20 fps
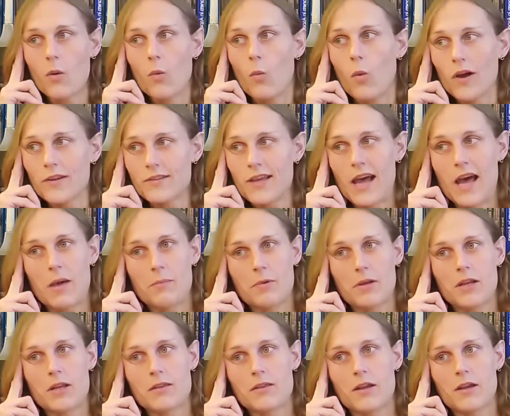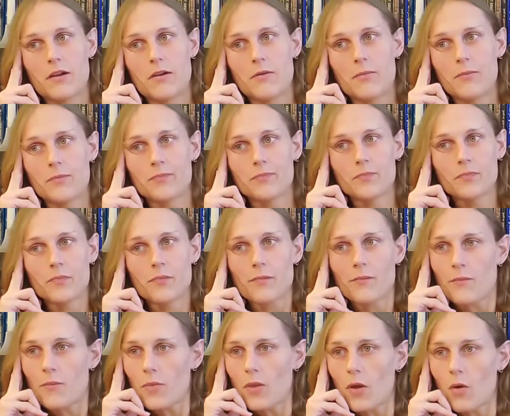what's happening there?
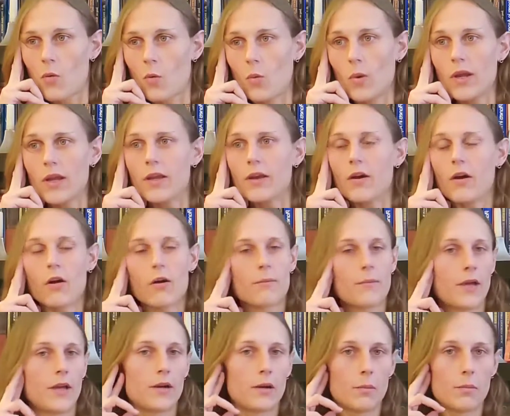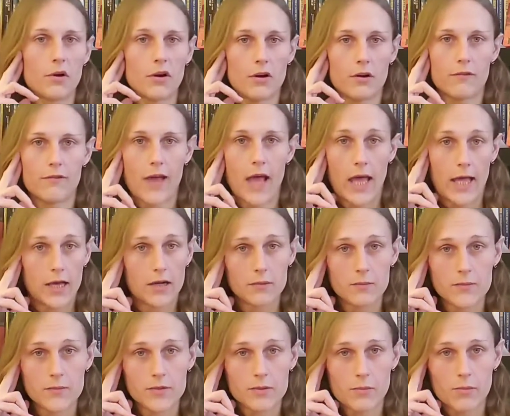We are made up of
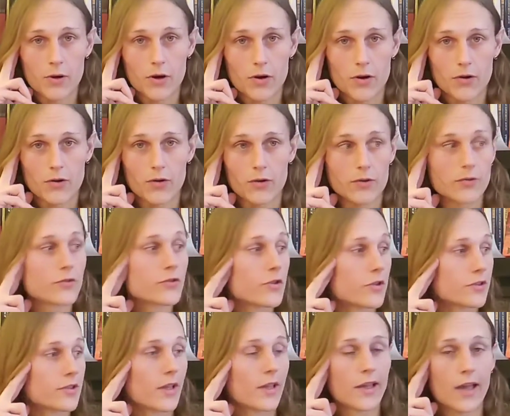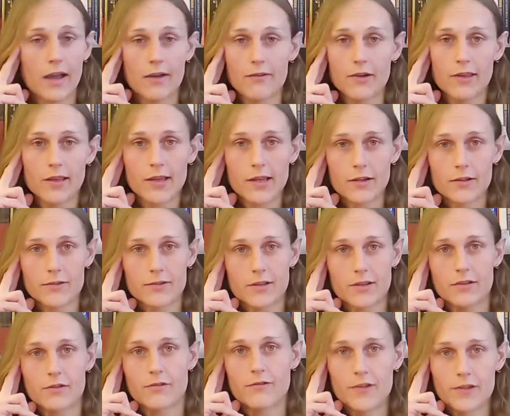atoms and particles, just like everything else
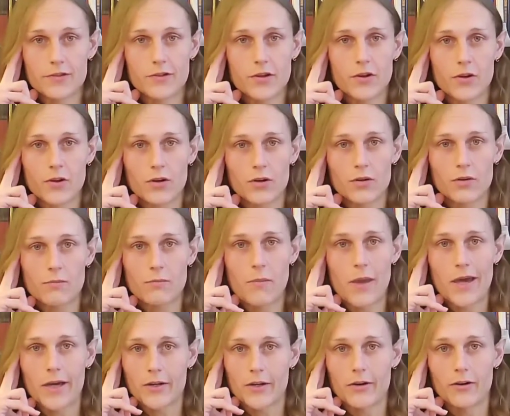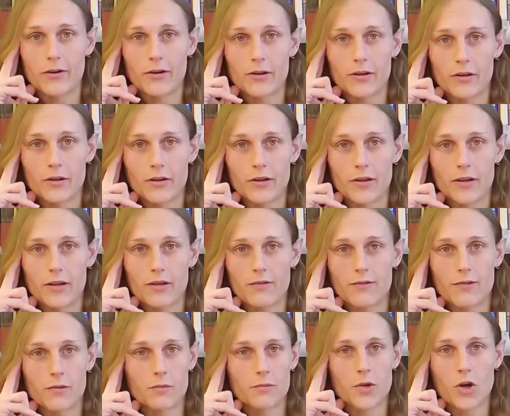that's physical matter,
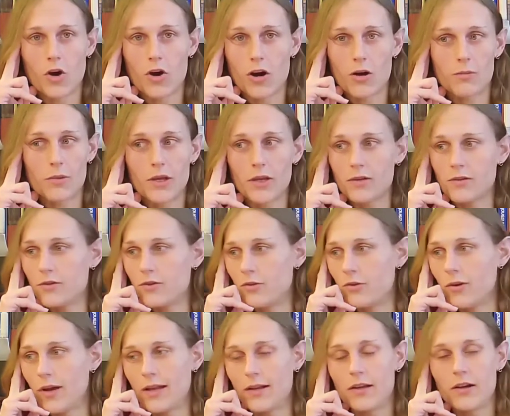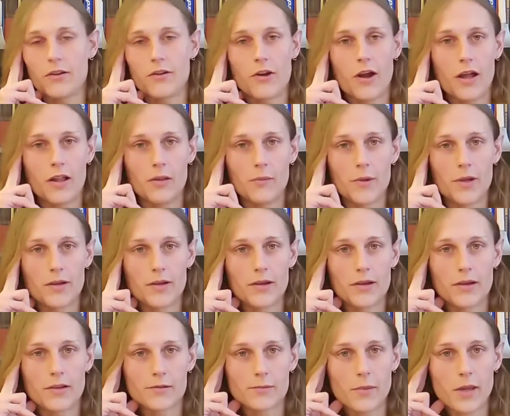from carbon to any other element,
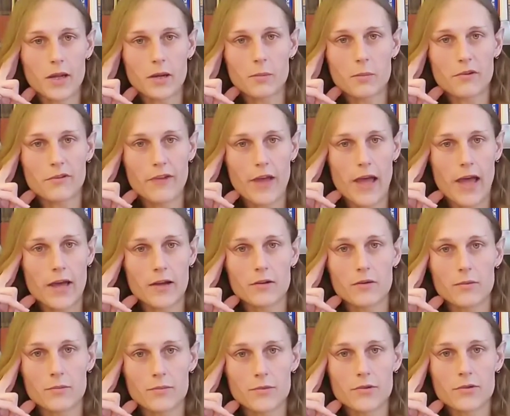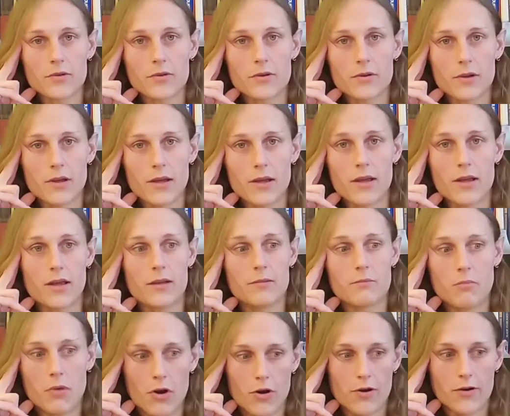is made up of atoms
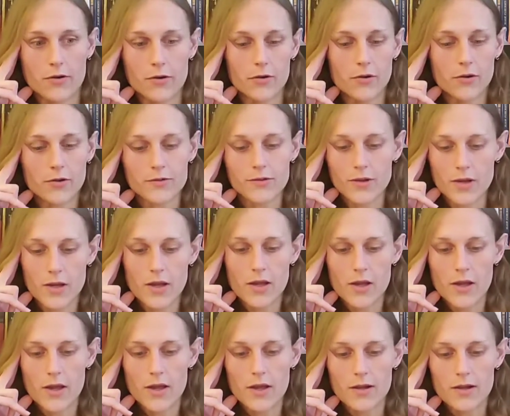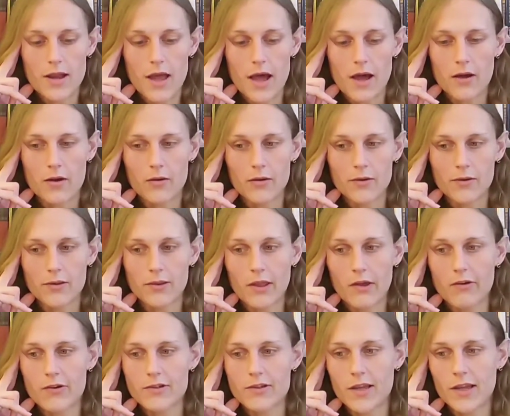and particles. Now,
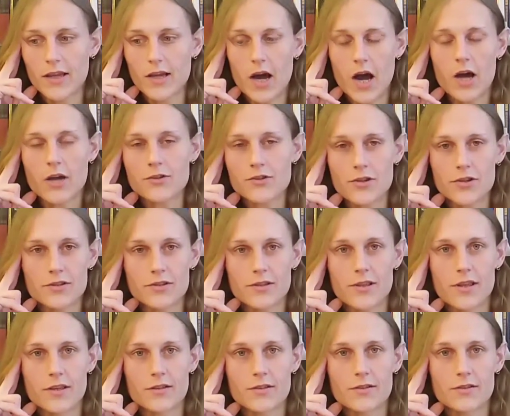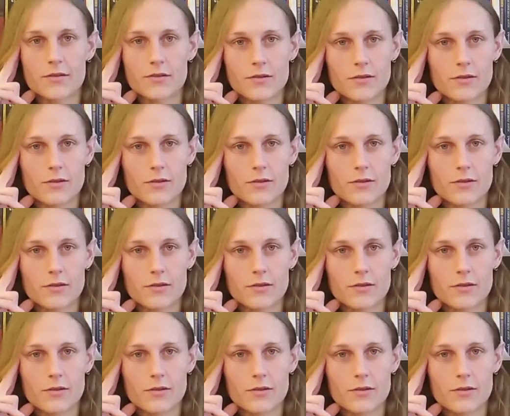there is a consciousness